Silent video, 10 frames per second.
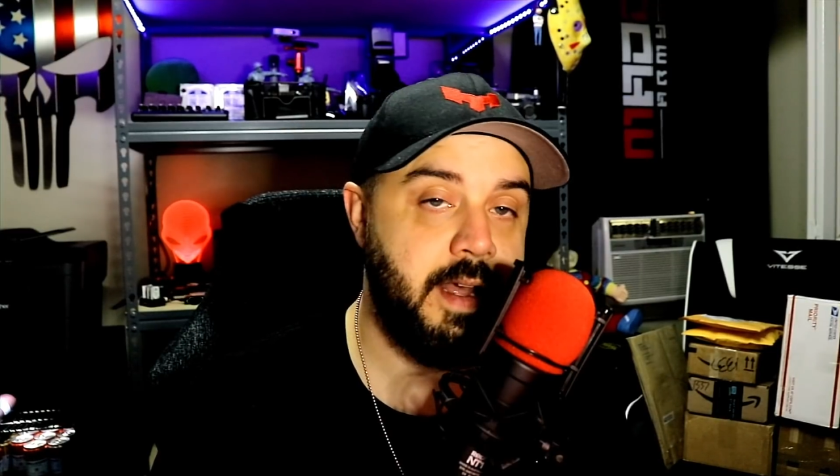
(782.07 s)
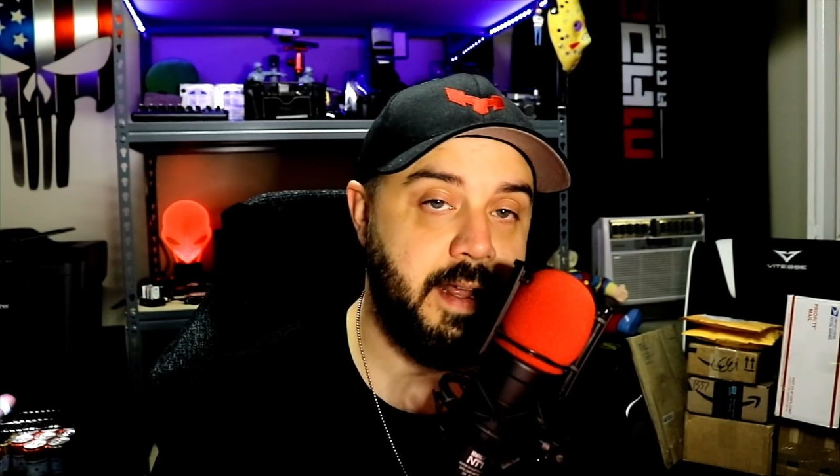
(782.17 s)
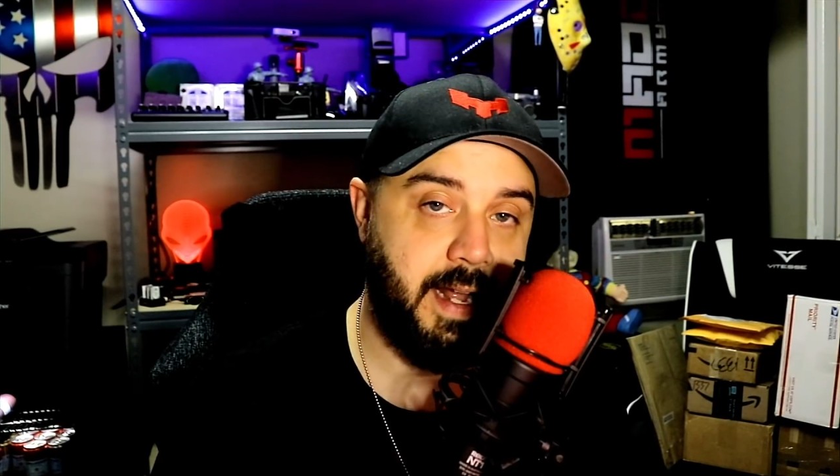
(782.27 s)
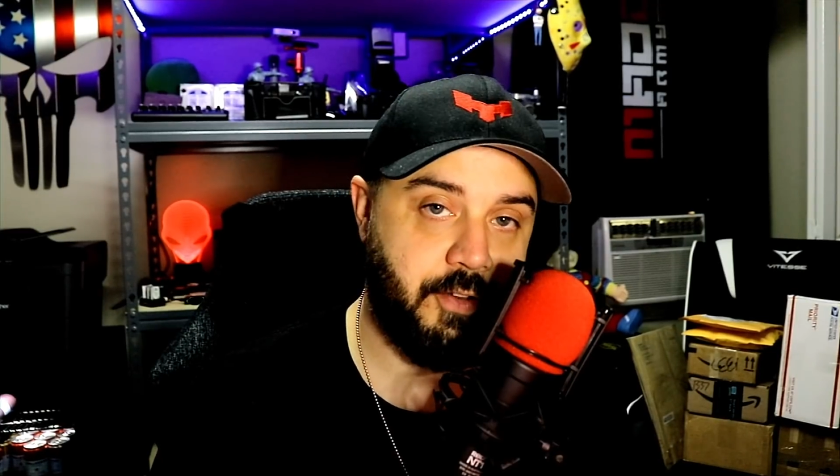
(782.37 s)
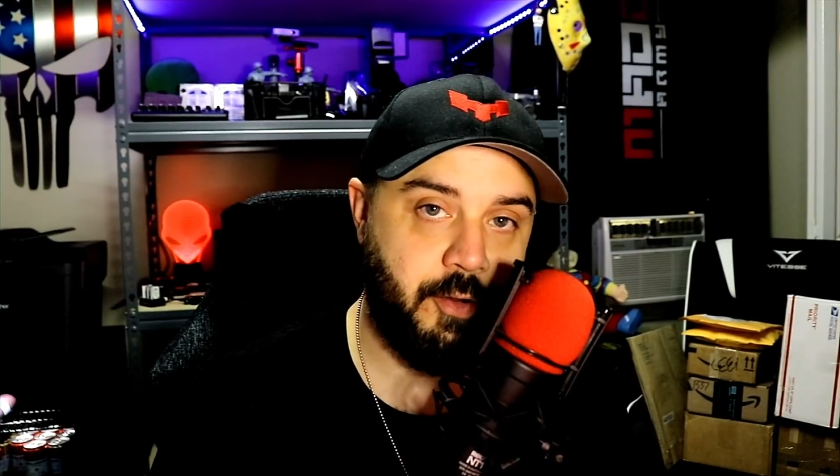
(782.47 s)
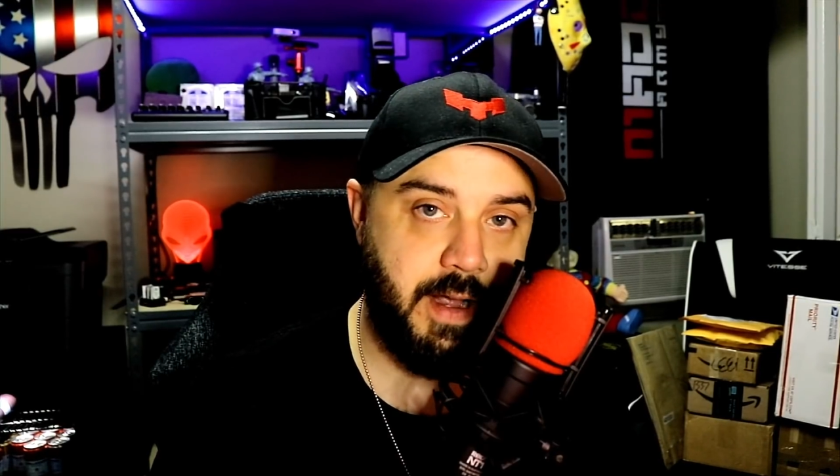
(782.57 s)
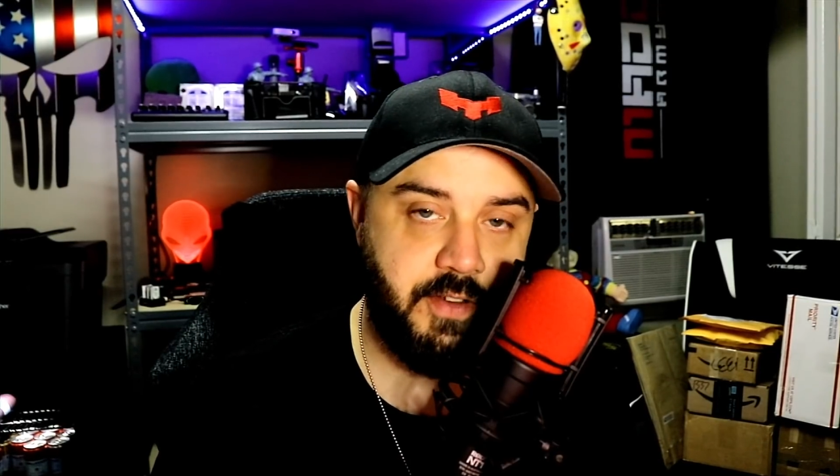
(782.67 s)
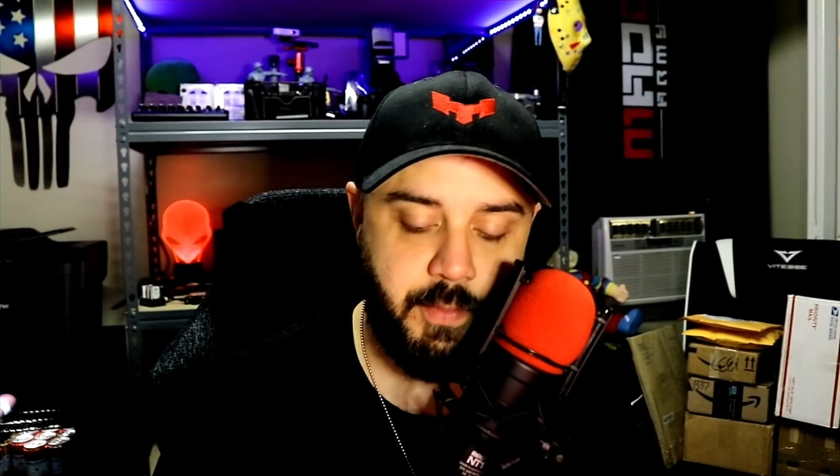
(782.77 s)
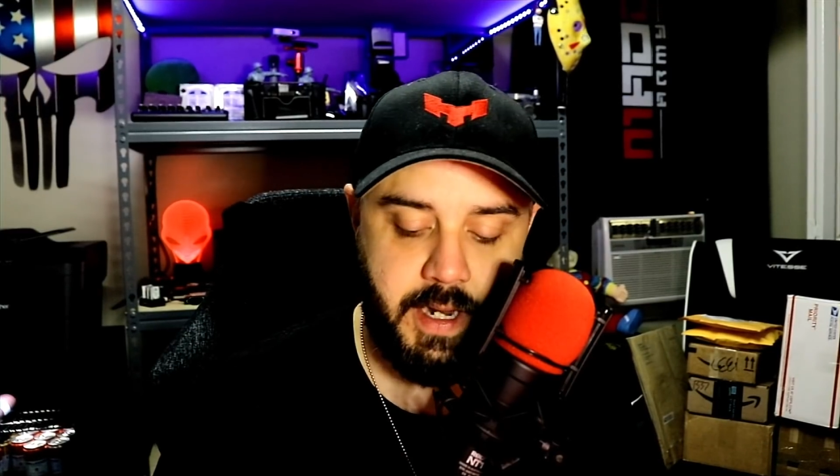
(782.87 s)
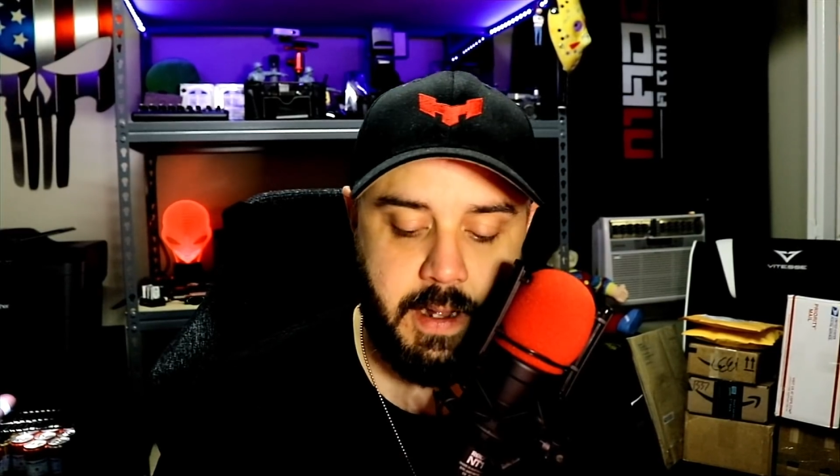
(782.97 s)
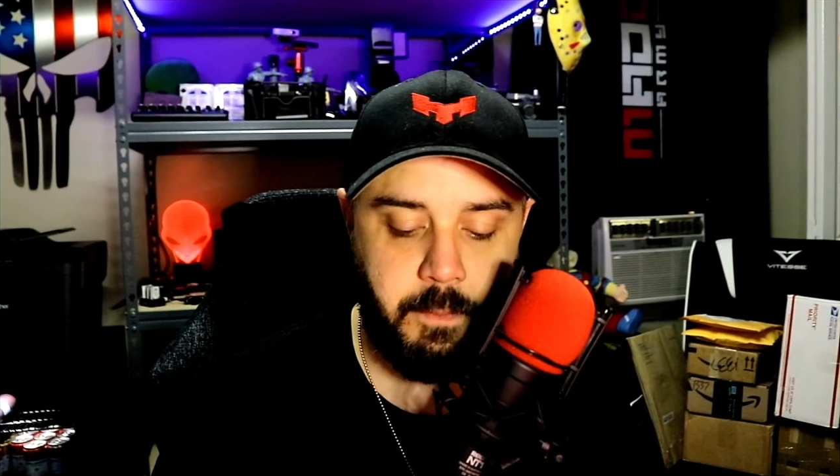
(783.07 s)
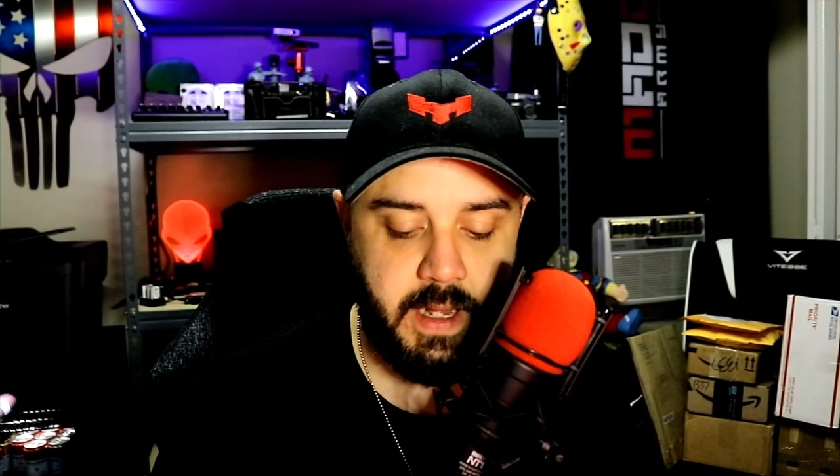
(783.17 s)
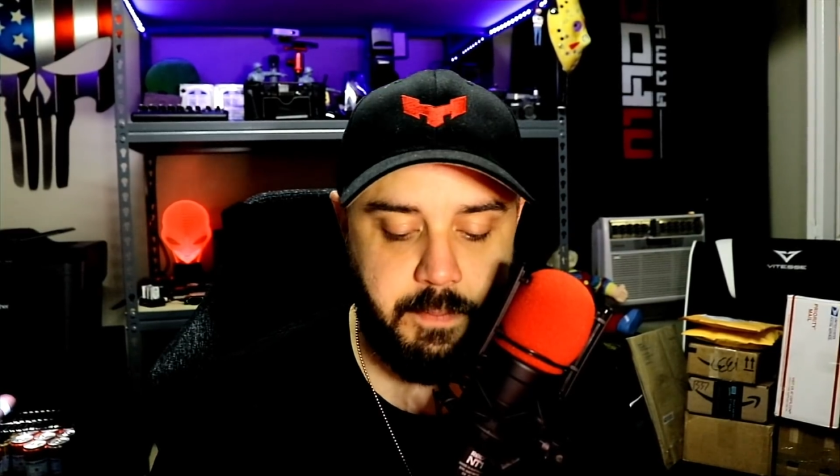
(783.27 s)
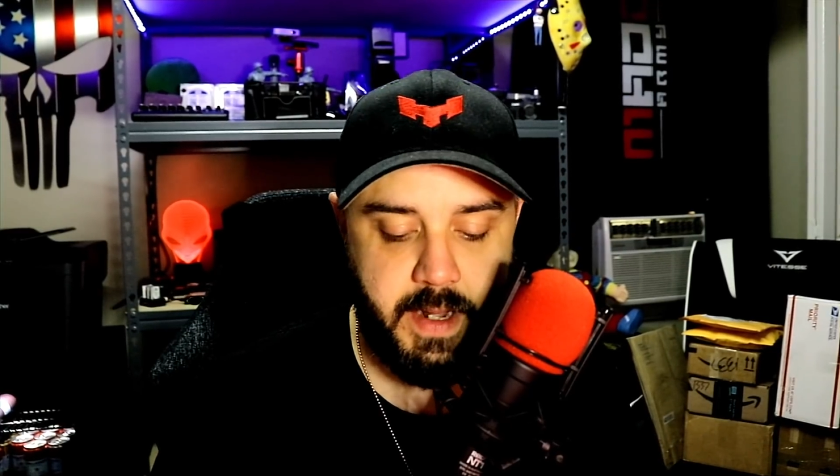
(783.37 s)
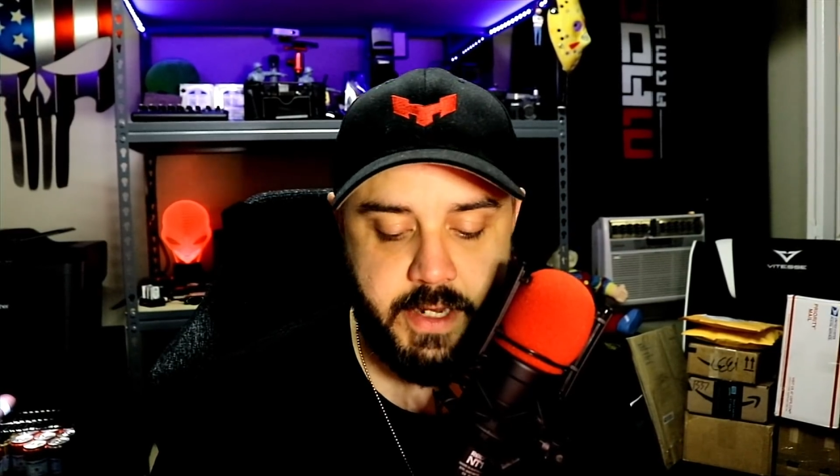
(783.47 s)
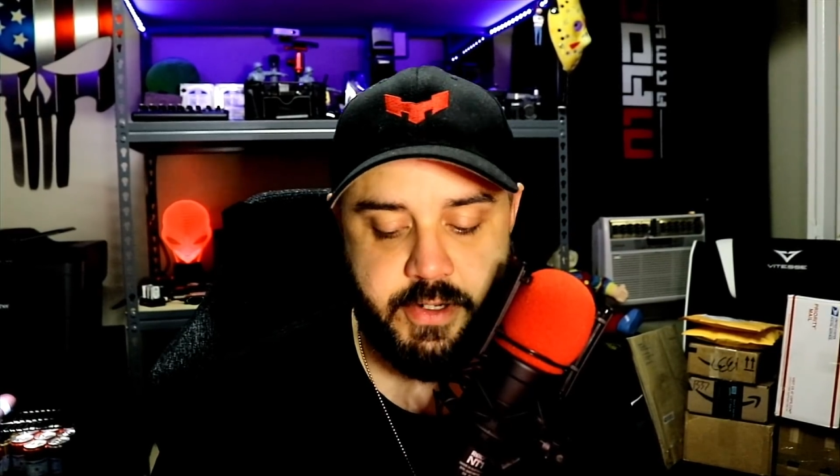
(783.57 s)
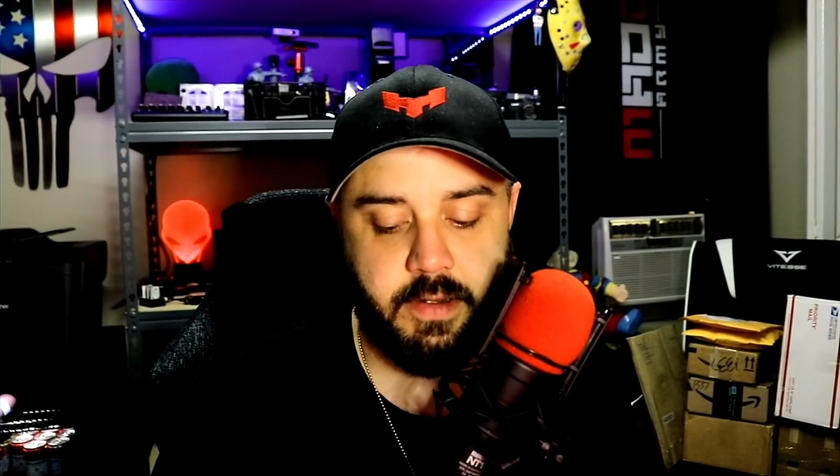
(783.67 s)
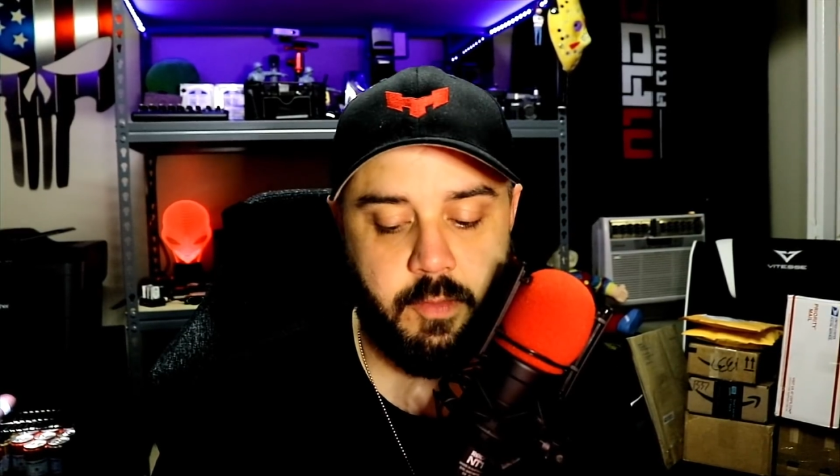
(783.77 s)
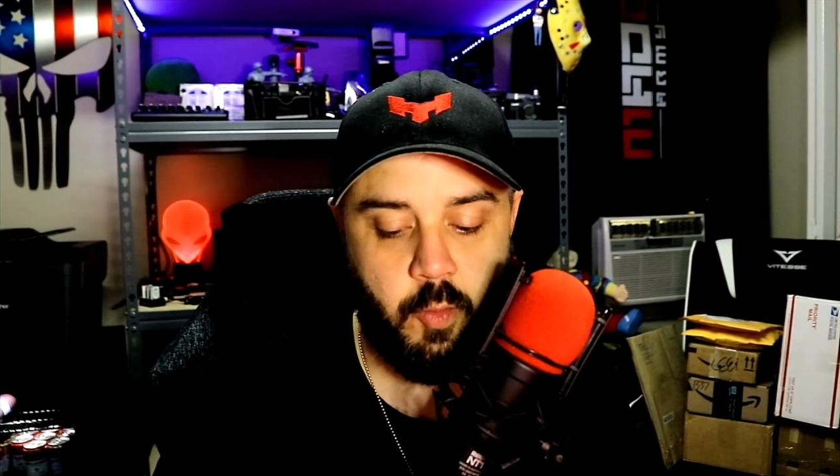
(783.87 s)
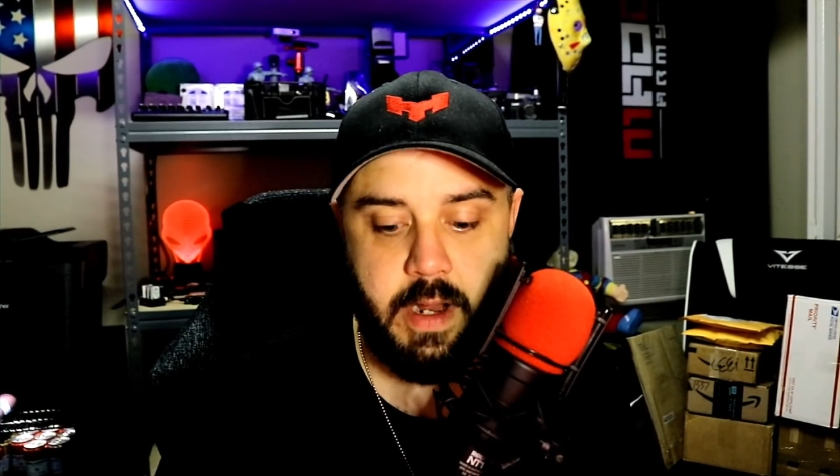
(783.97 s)
That's crazy, man. I played Magic
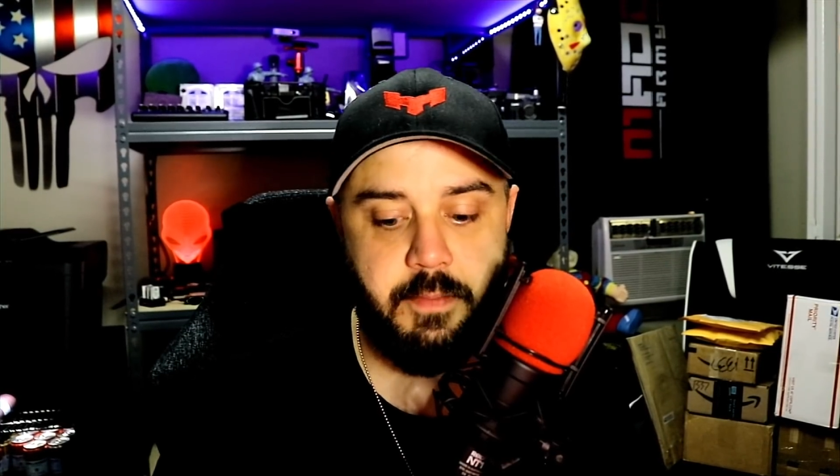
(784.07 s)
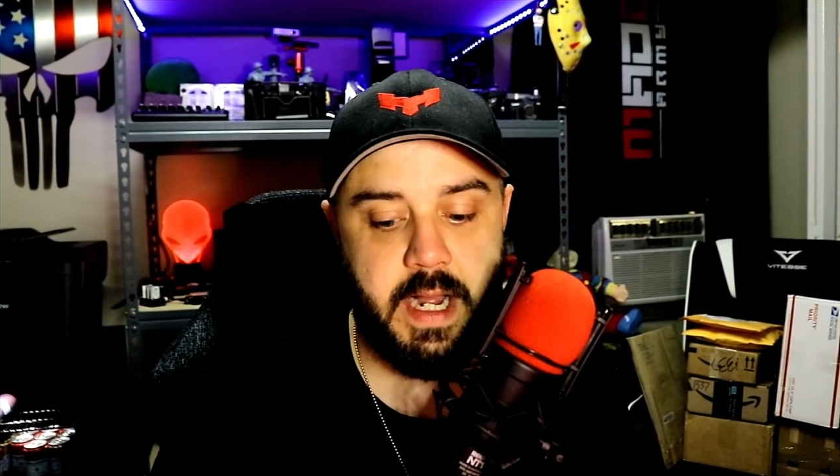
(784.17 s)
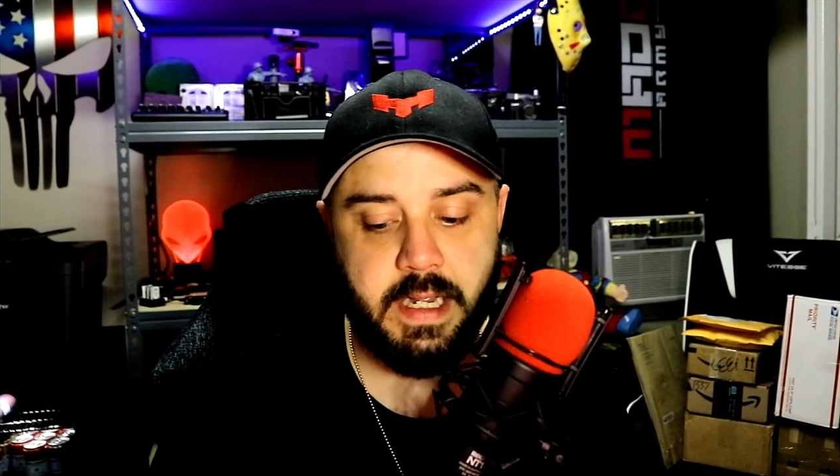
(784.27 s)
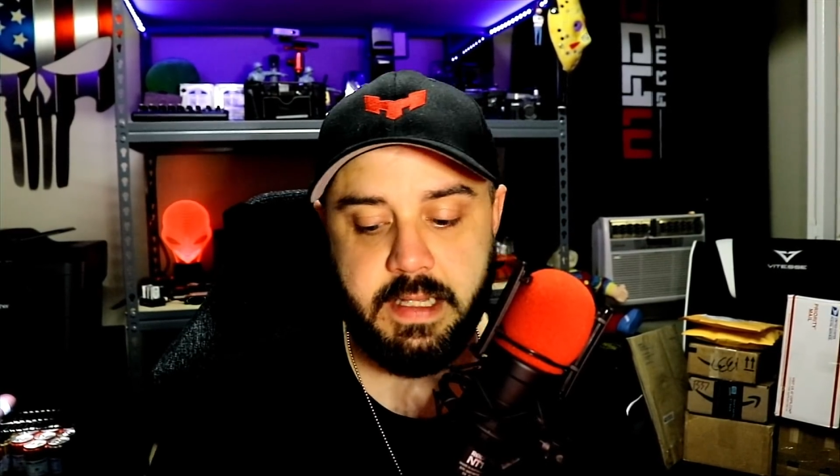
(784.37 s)
way back